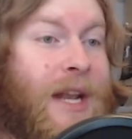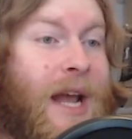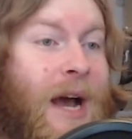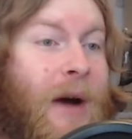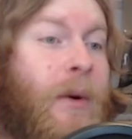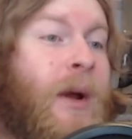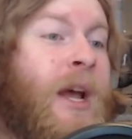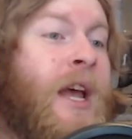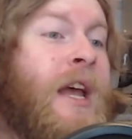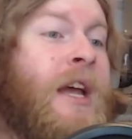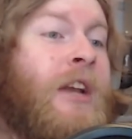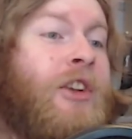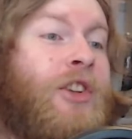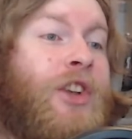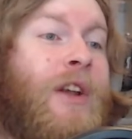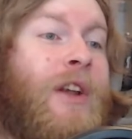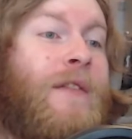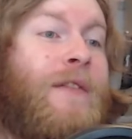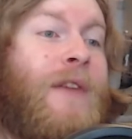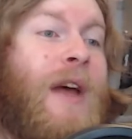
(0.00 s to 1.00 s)
Now,
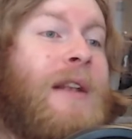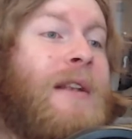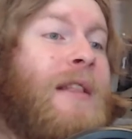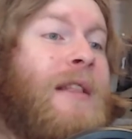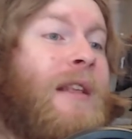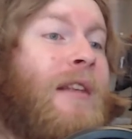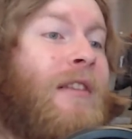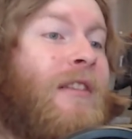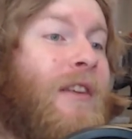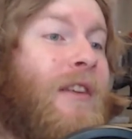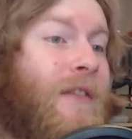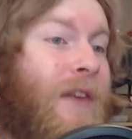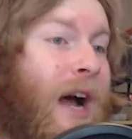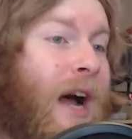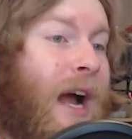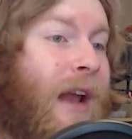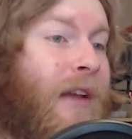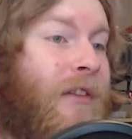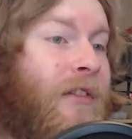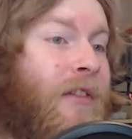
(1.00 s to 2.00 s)
she invented this
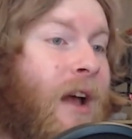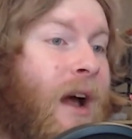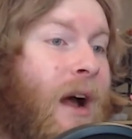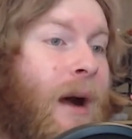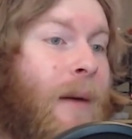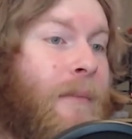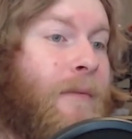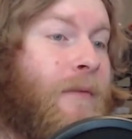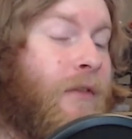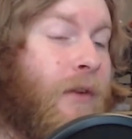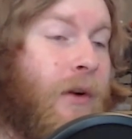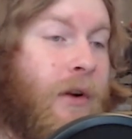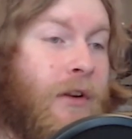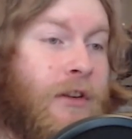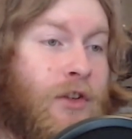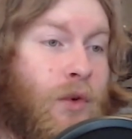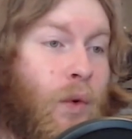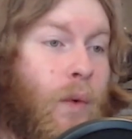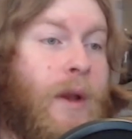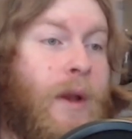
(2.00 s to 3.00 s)
device um, for
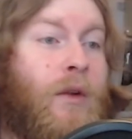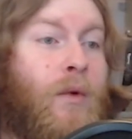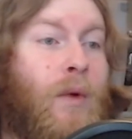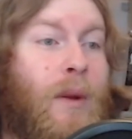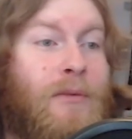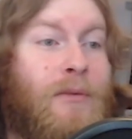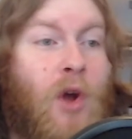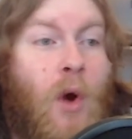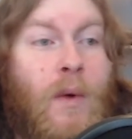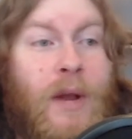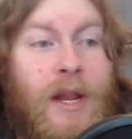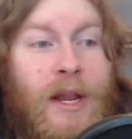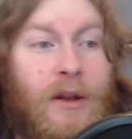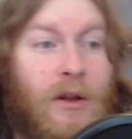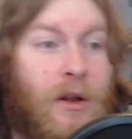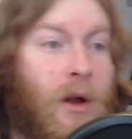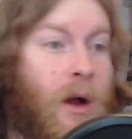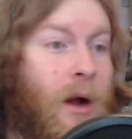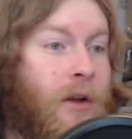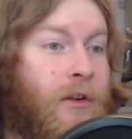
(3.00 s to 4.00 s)
storing
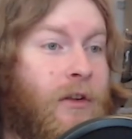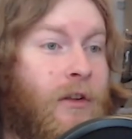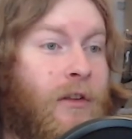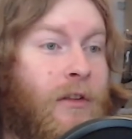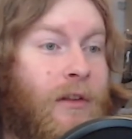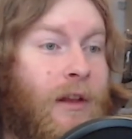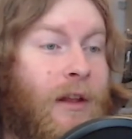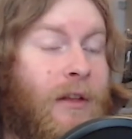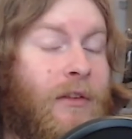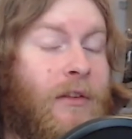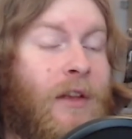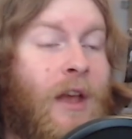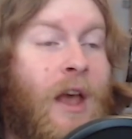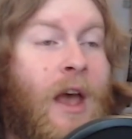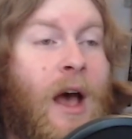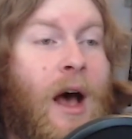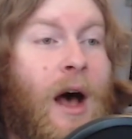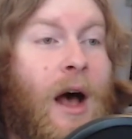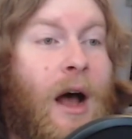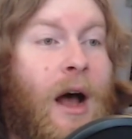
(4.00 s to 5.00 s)
Kryptonian consciousness,
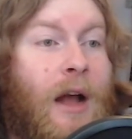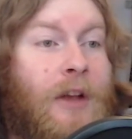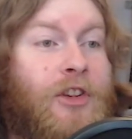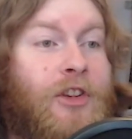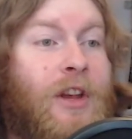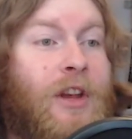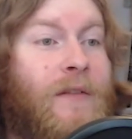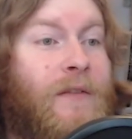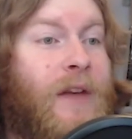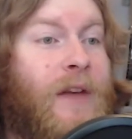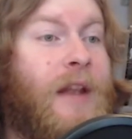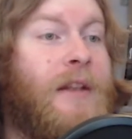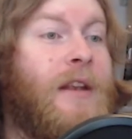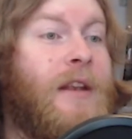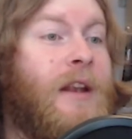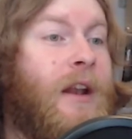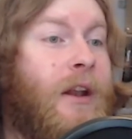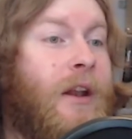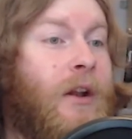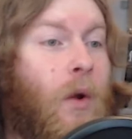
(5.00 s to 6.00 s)
uh, she
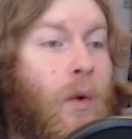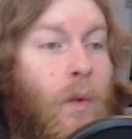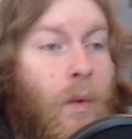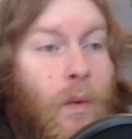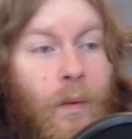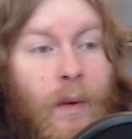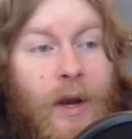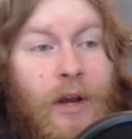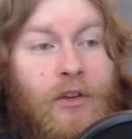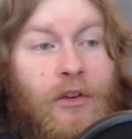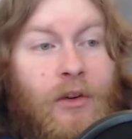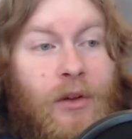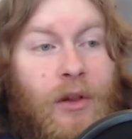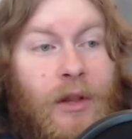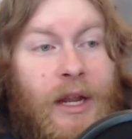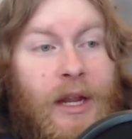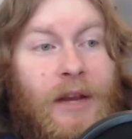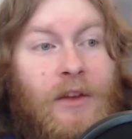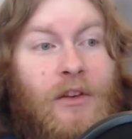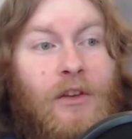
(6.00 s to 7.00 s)
invented it
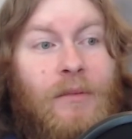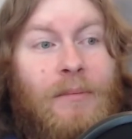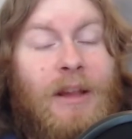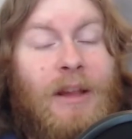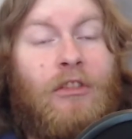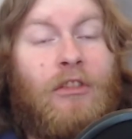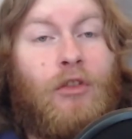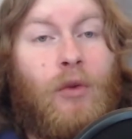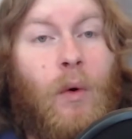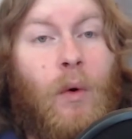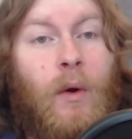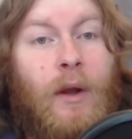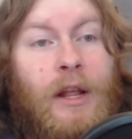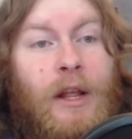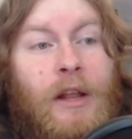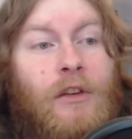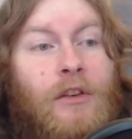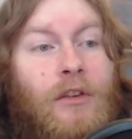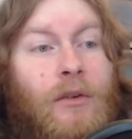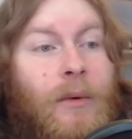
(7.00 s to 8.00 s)
originally to be stored
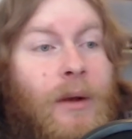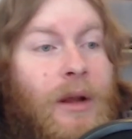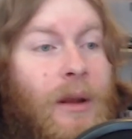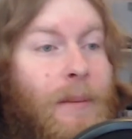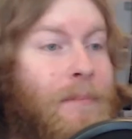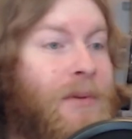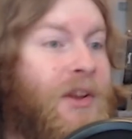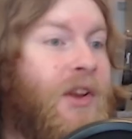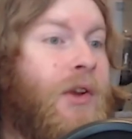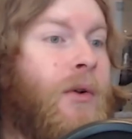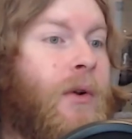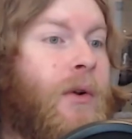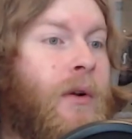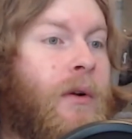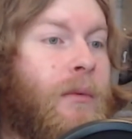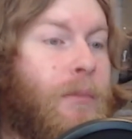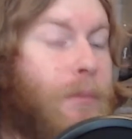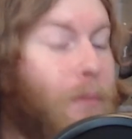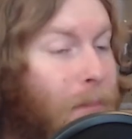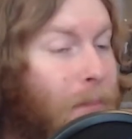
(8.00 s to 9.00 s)
into a computer,
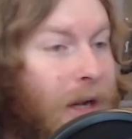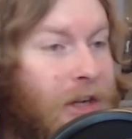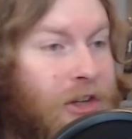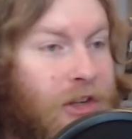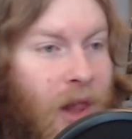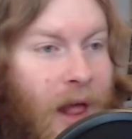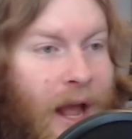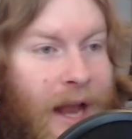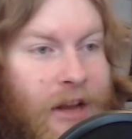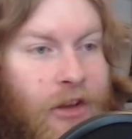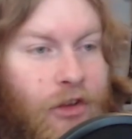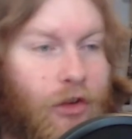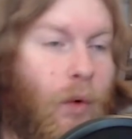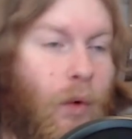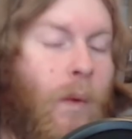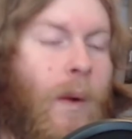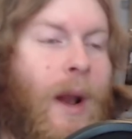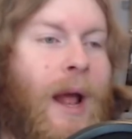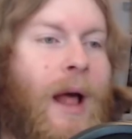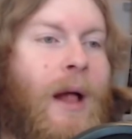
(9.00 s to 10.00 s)
much like
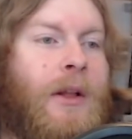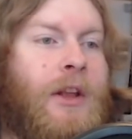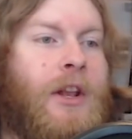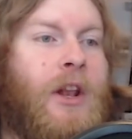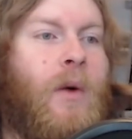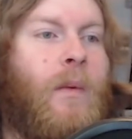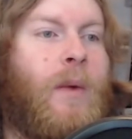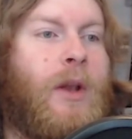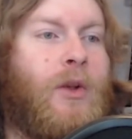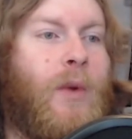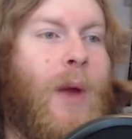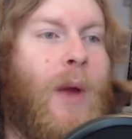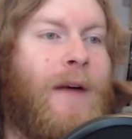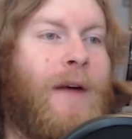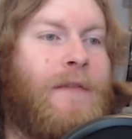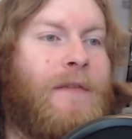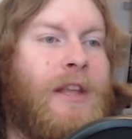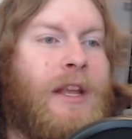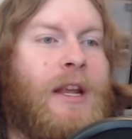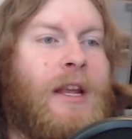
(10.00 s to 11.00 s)
Jor-El. You know, when you
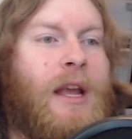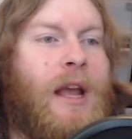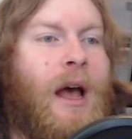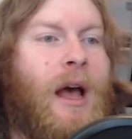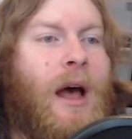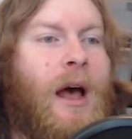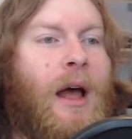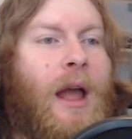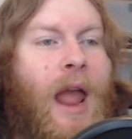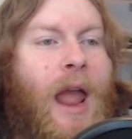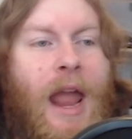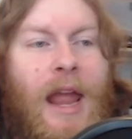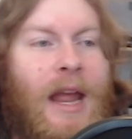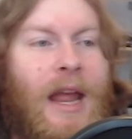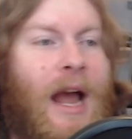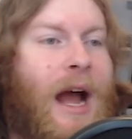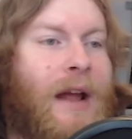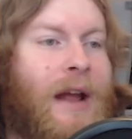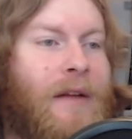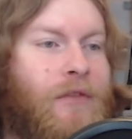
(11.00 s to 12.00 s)
have the uh,
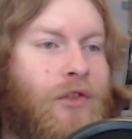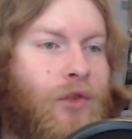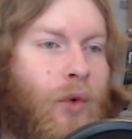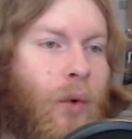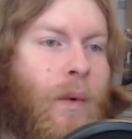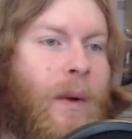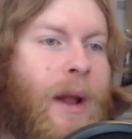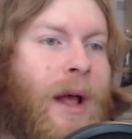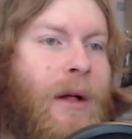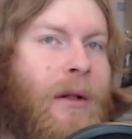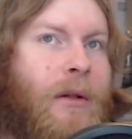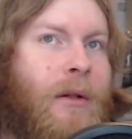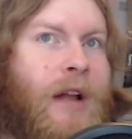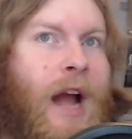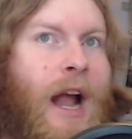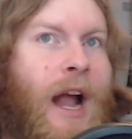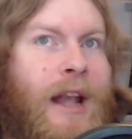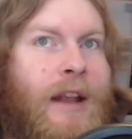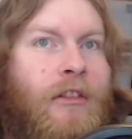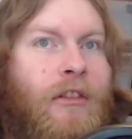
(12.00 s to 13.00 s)
AI of Jor-El
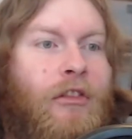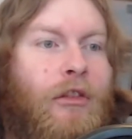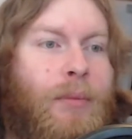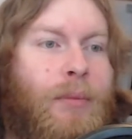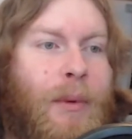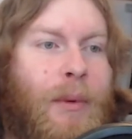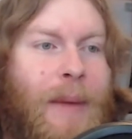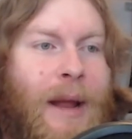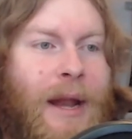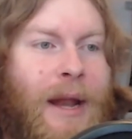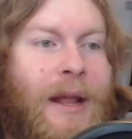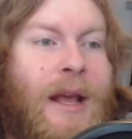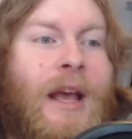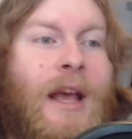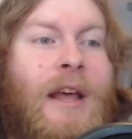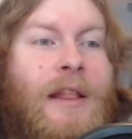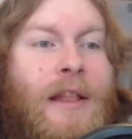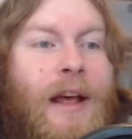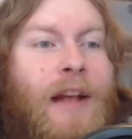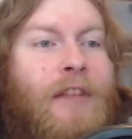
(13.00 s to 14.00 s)
guiding Superman,
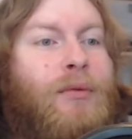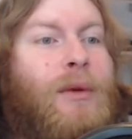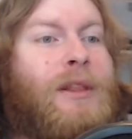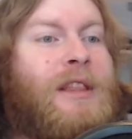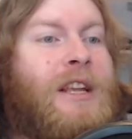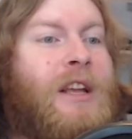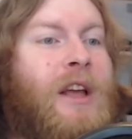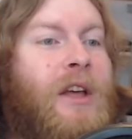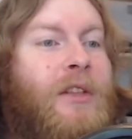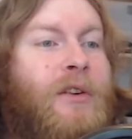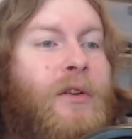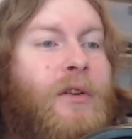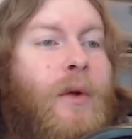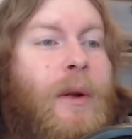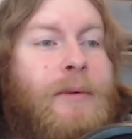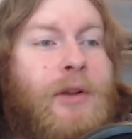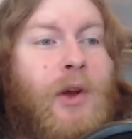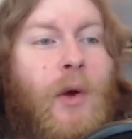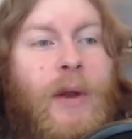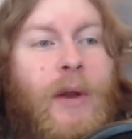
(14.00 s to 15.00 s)
that's what the other
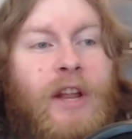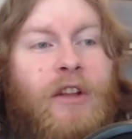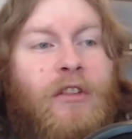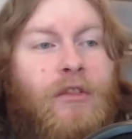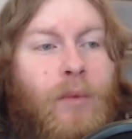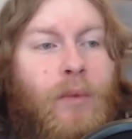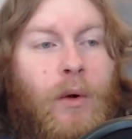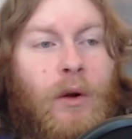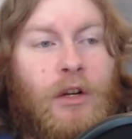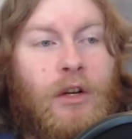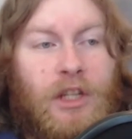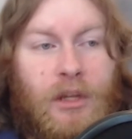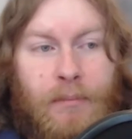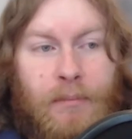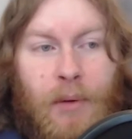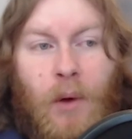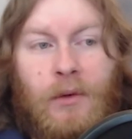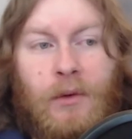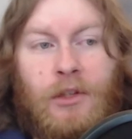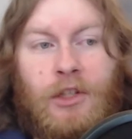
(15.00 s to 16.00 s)
Kryptonians were
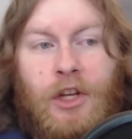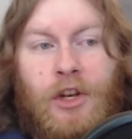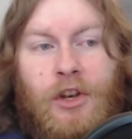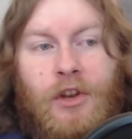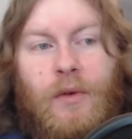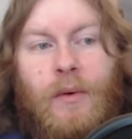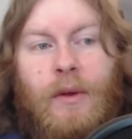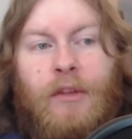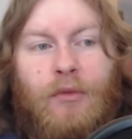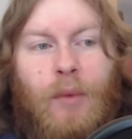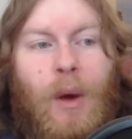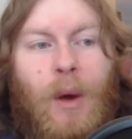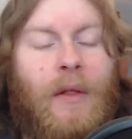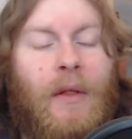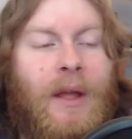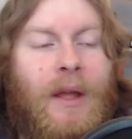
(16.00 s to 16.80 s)
supposed to do as well.